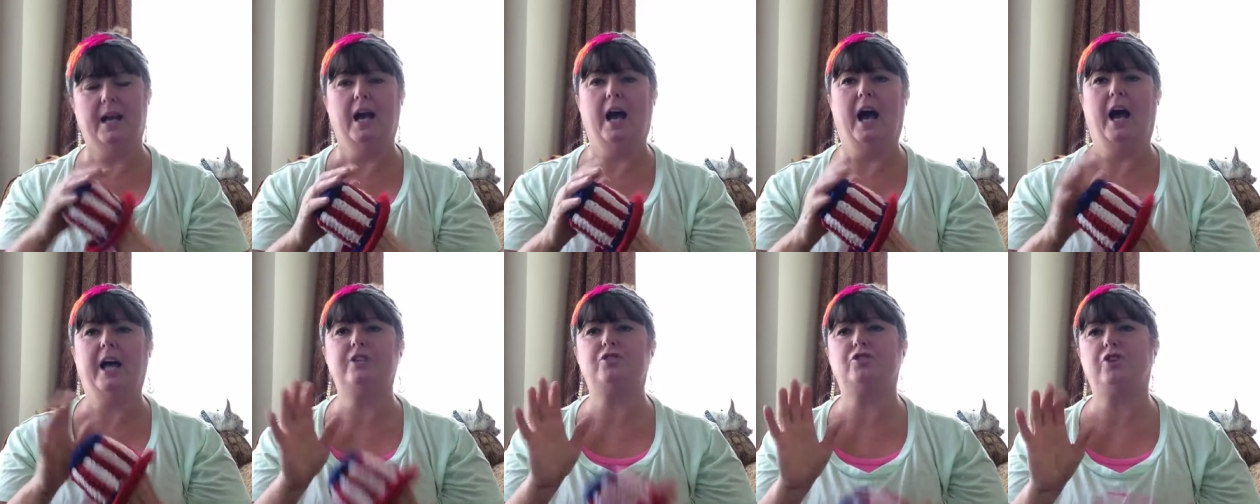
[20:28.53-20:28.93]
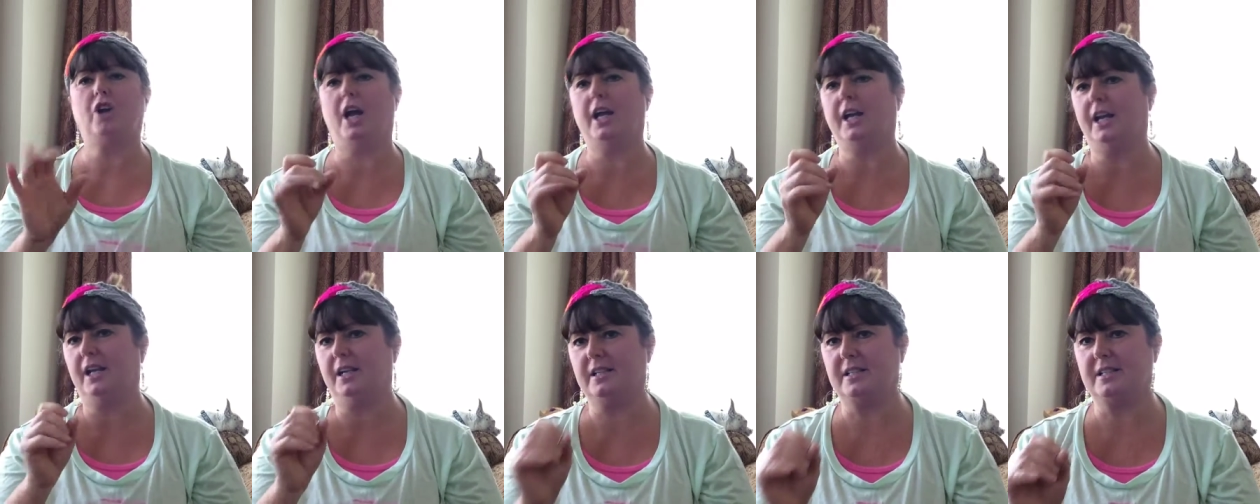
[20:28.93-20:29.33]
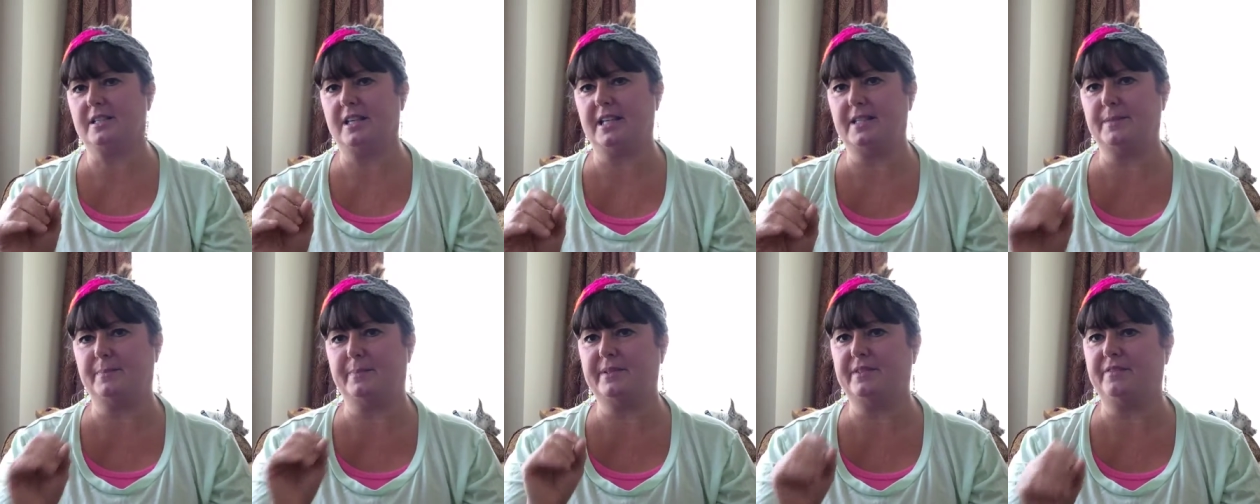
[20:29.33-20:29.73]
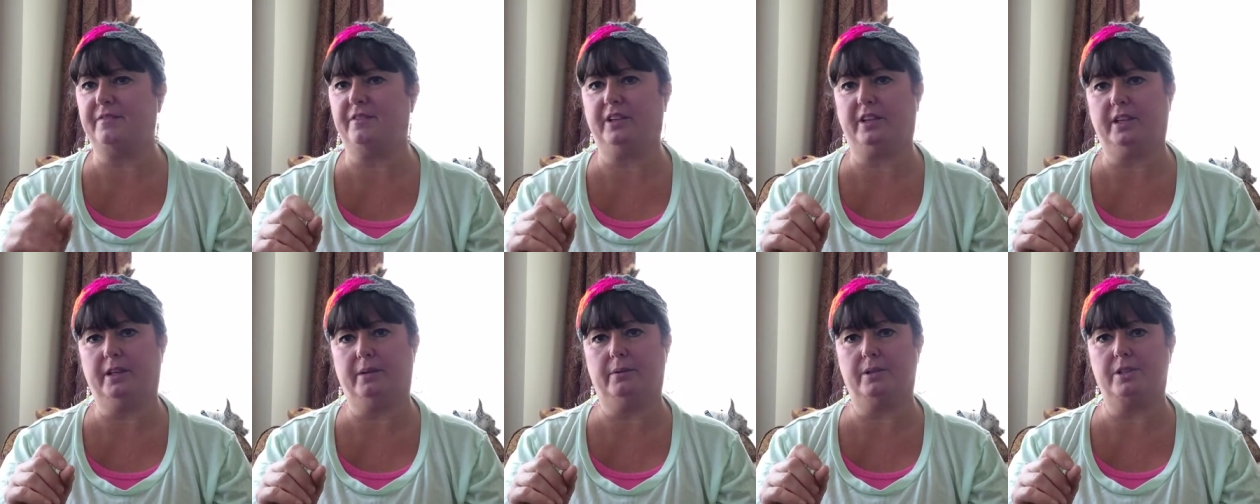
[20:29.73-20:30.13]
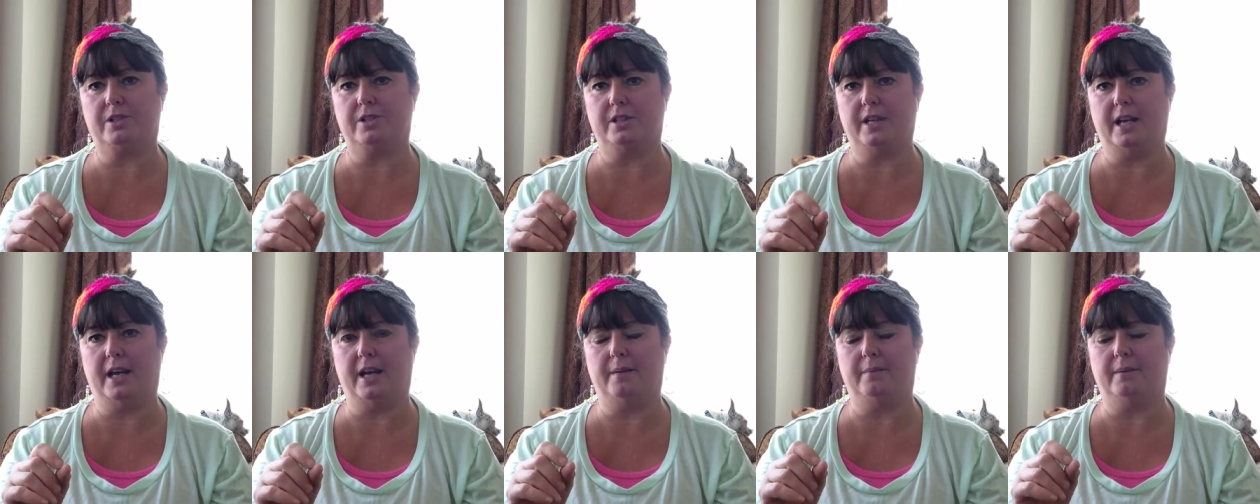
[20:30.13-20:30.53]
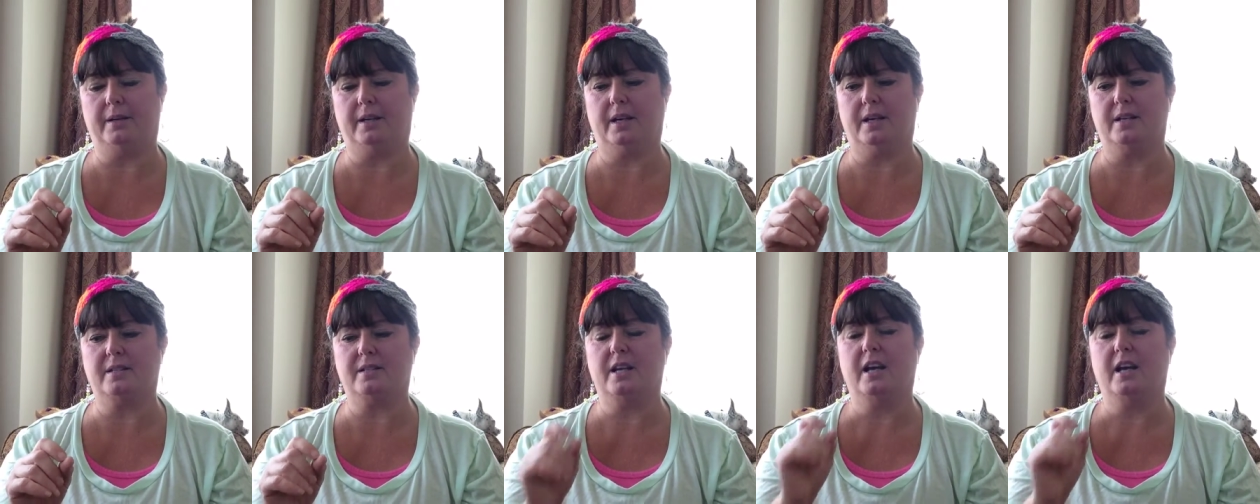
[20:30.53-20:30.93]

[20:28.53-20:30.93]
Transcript: I try not to say specifically which day because